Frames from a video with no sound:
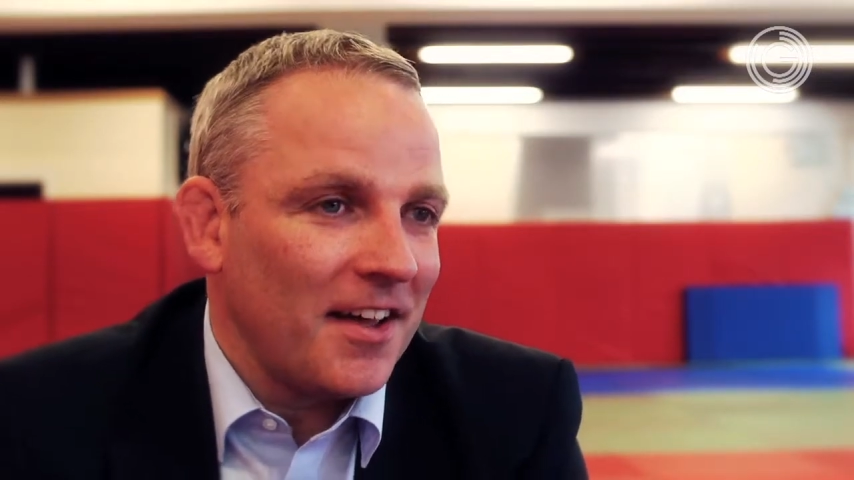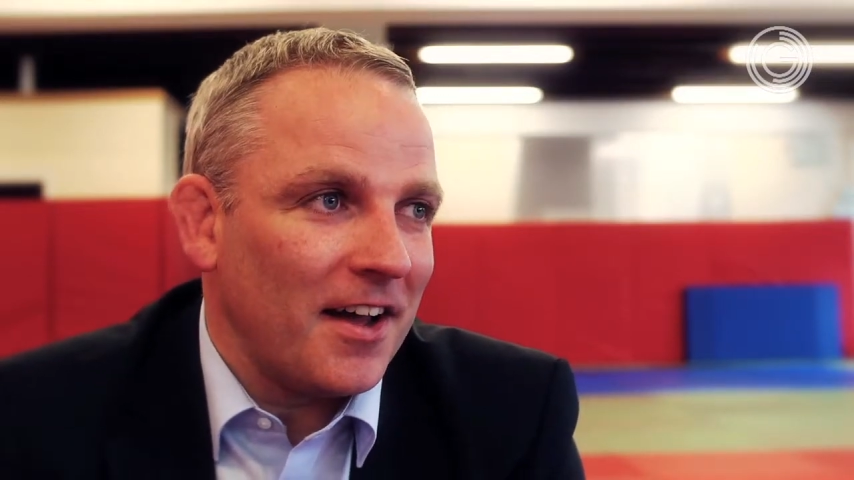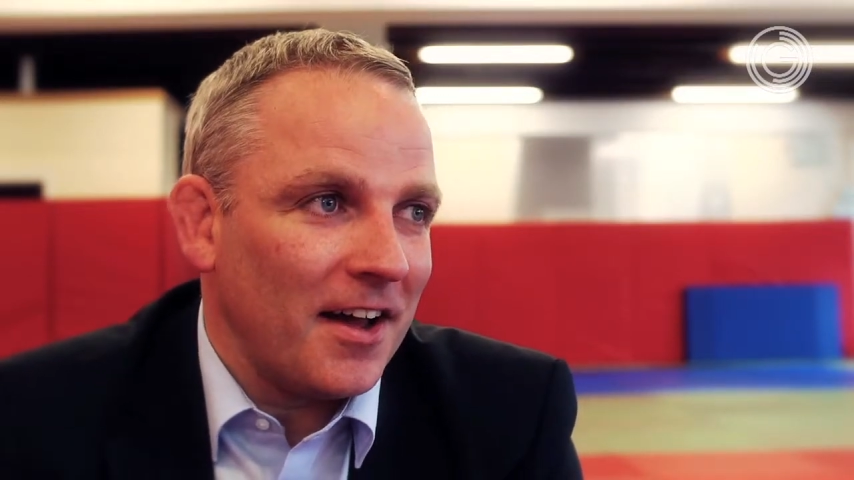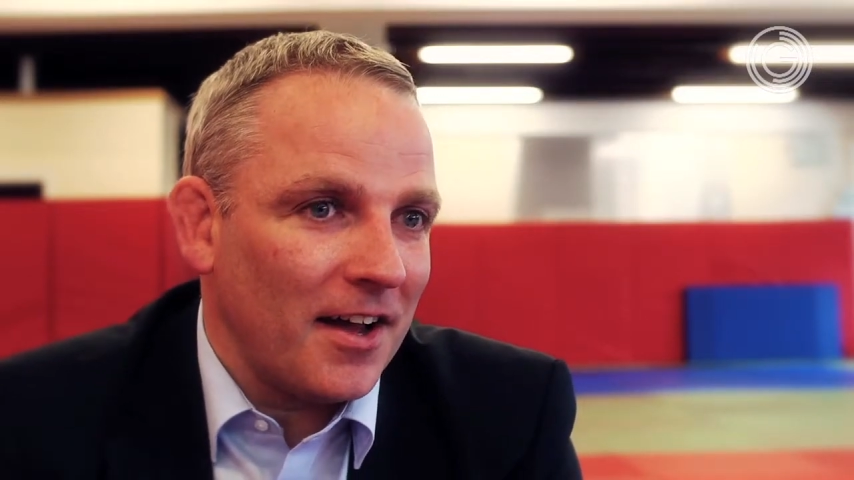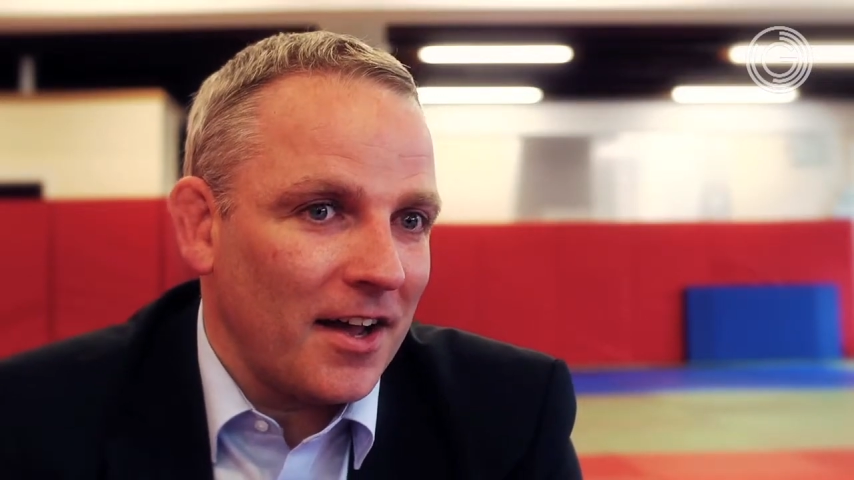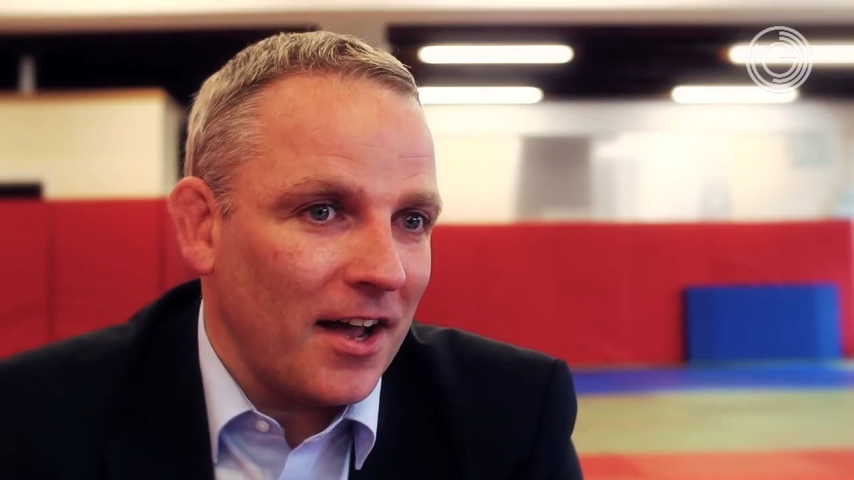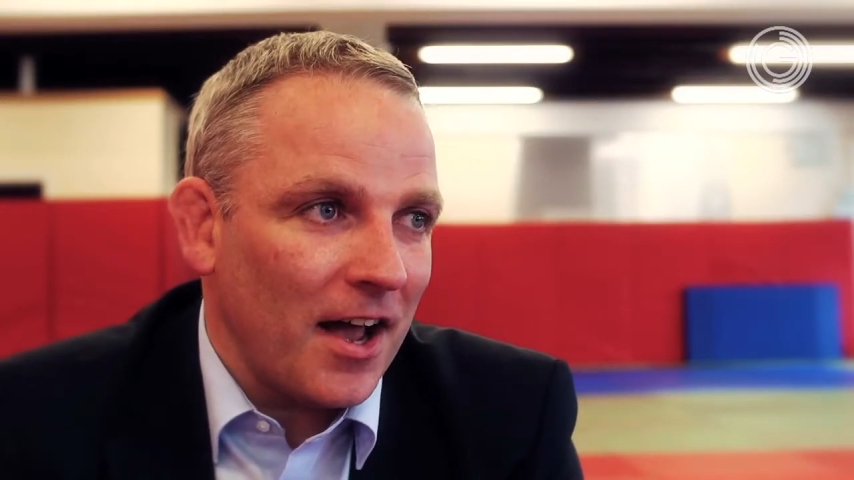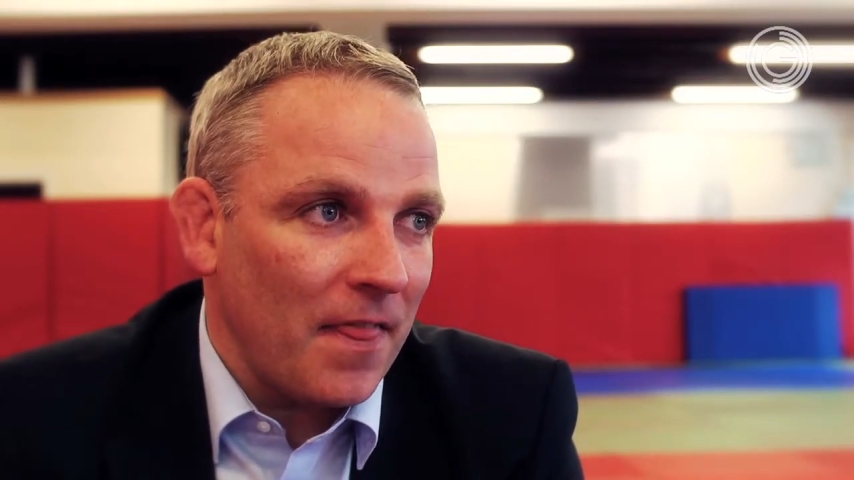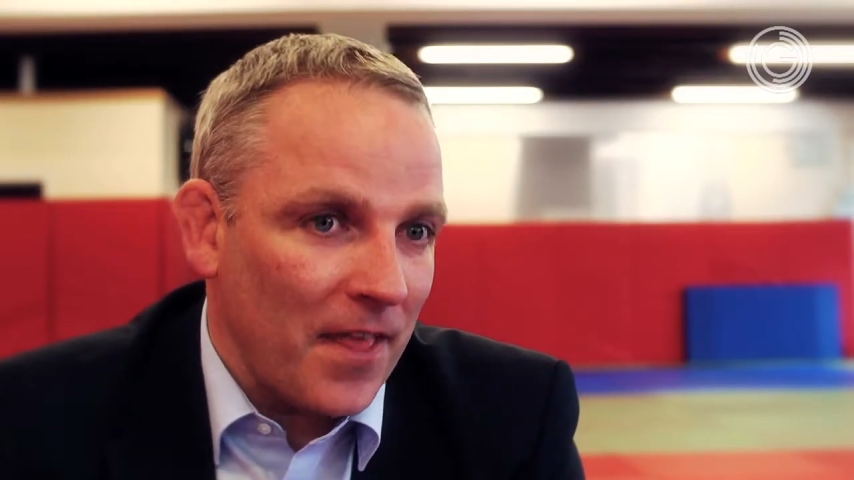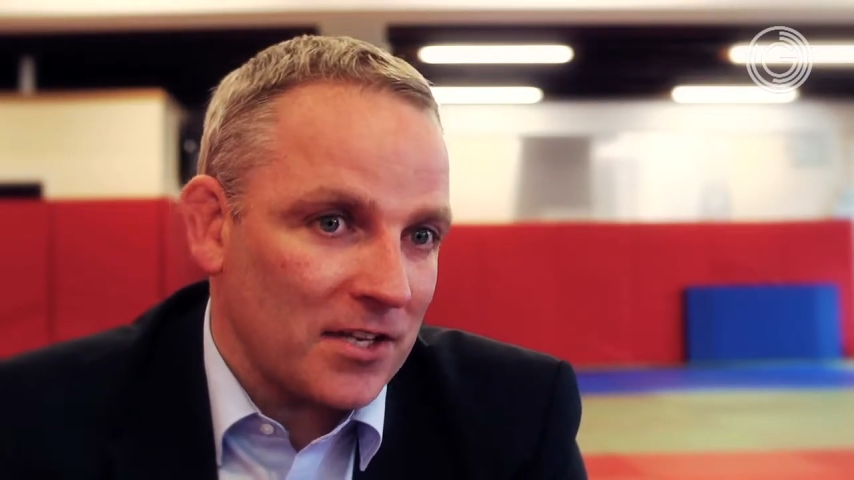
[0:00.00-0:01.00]
Uh,
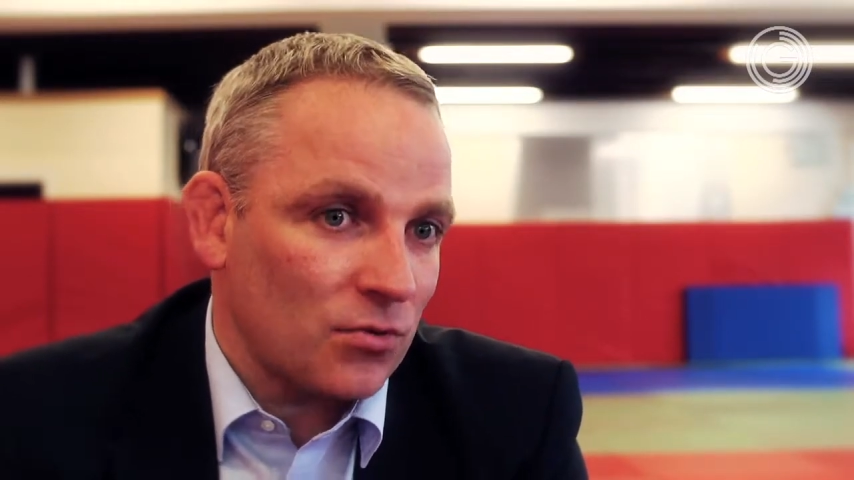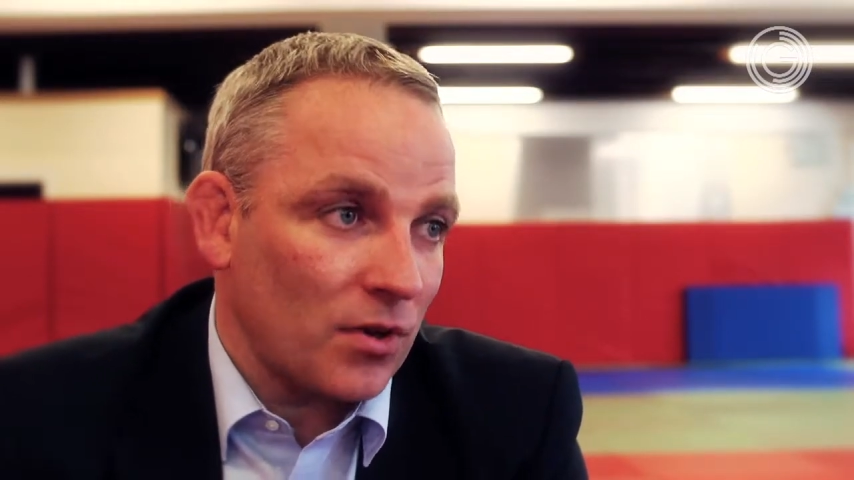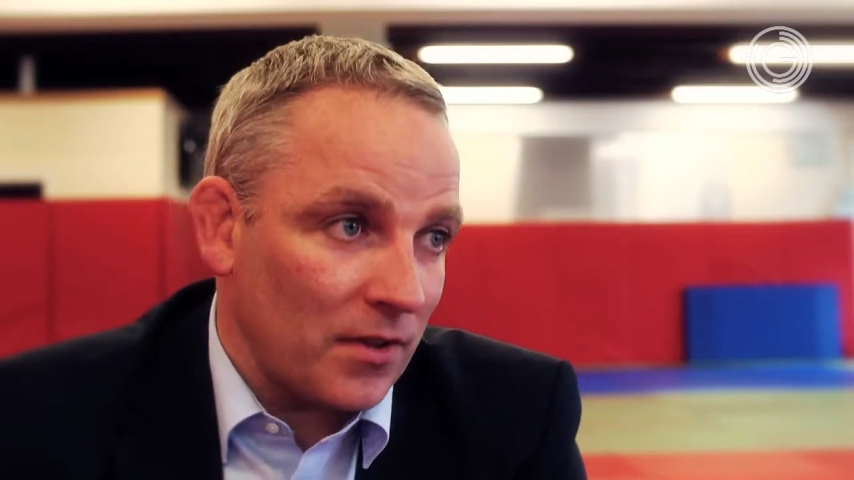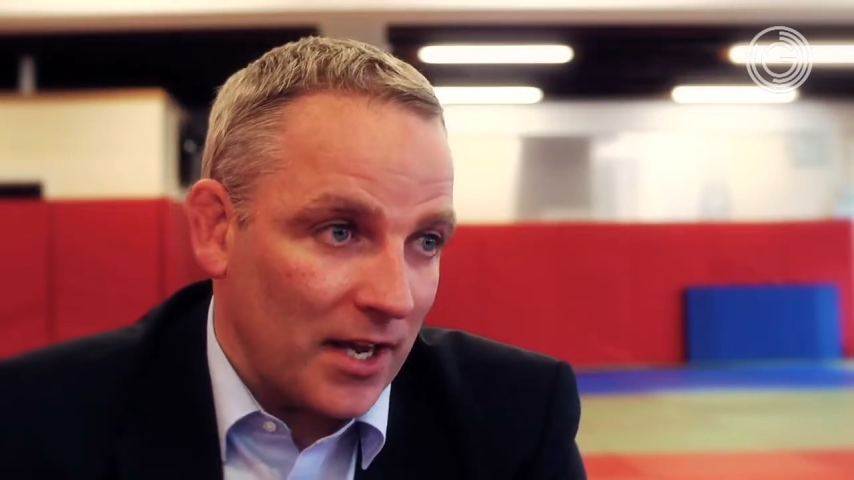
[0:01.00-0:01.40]
and that's what